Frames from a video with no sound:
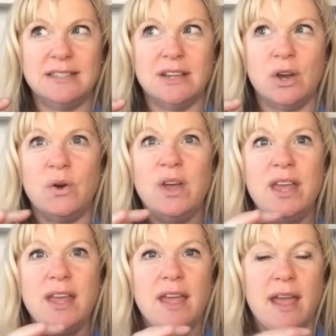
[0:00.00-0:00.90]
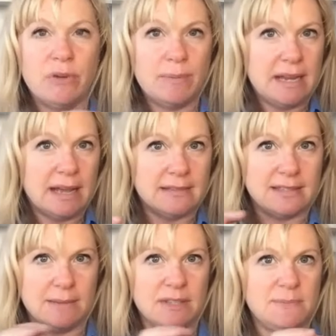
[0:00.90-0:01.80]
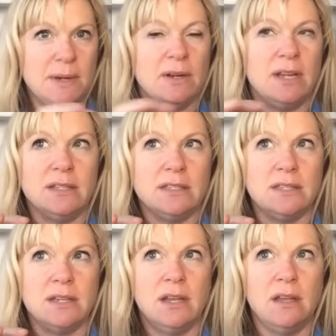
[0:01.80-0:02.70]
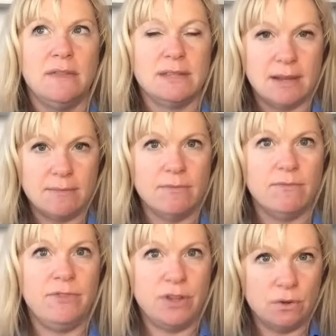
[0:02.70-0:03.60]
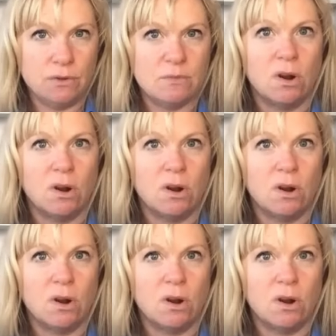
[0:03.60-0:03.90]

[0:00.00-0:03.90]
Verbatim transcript: So everybody has the same experience the same views.